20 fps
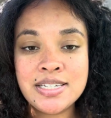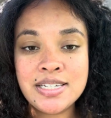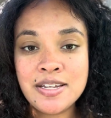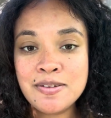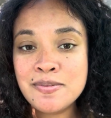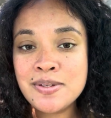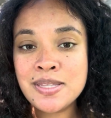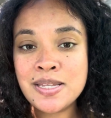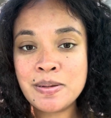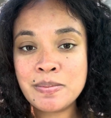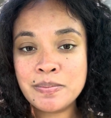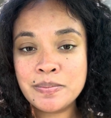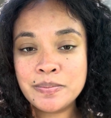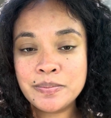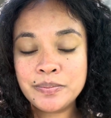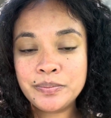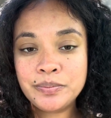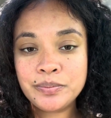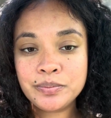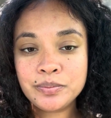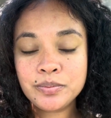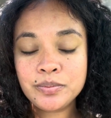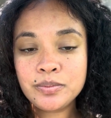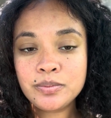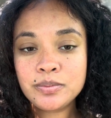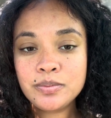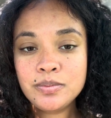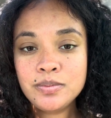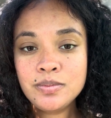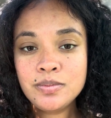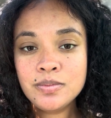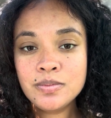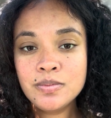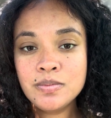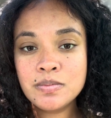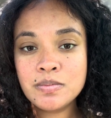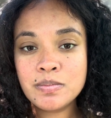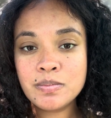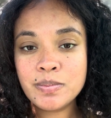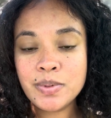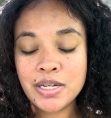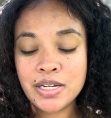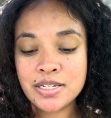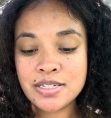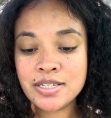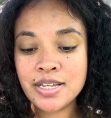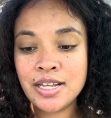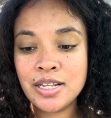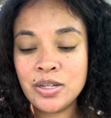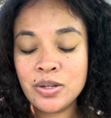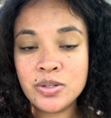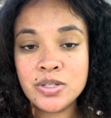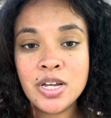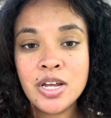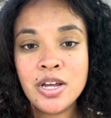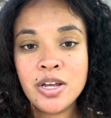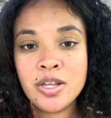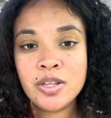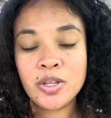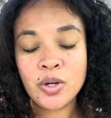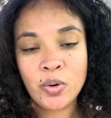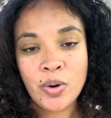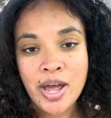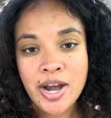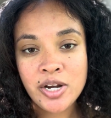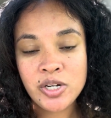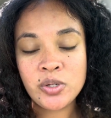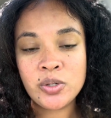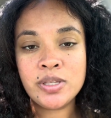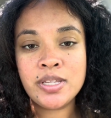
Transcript: given them because they lose their gratitude.